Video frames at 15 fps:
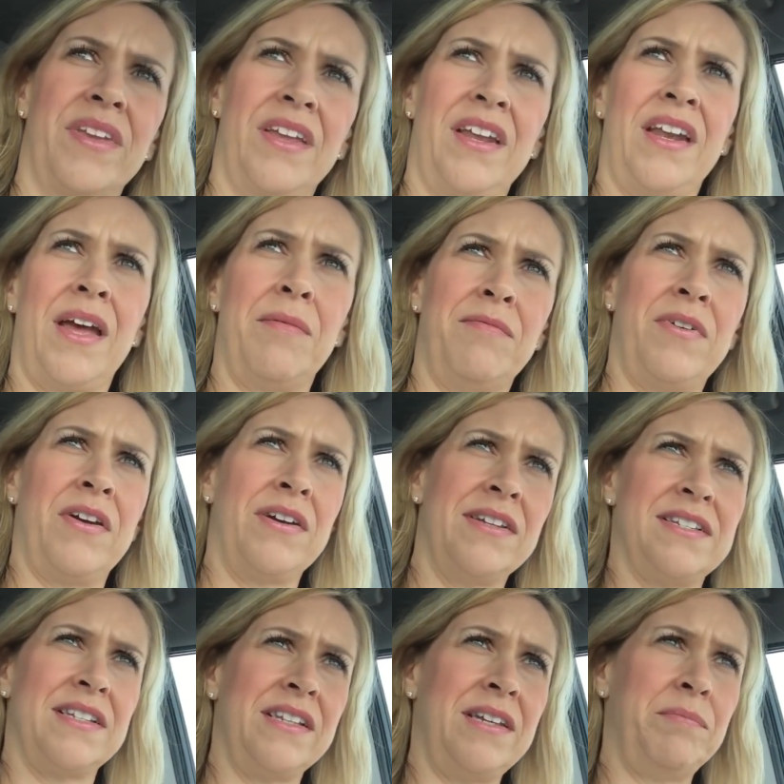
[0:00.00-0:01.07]
And I'm very
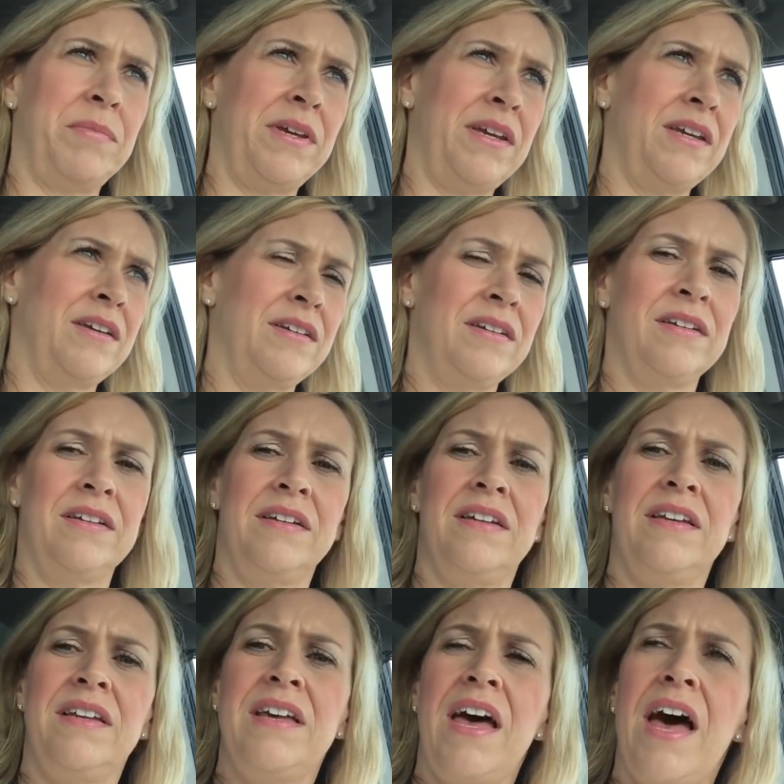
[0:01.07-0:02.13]
sleepy.
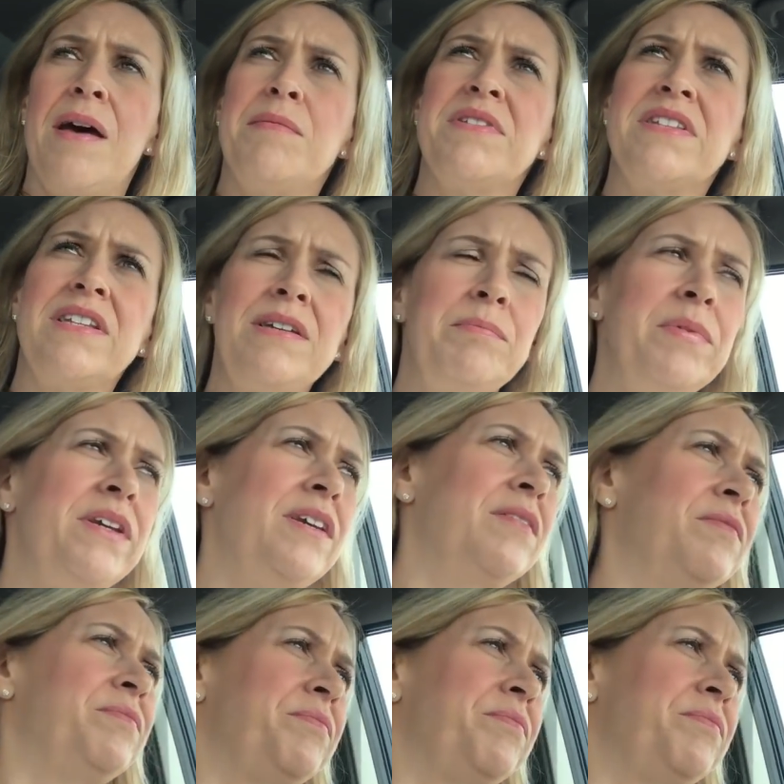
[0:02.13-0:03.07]
I'm sleepy.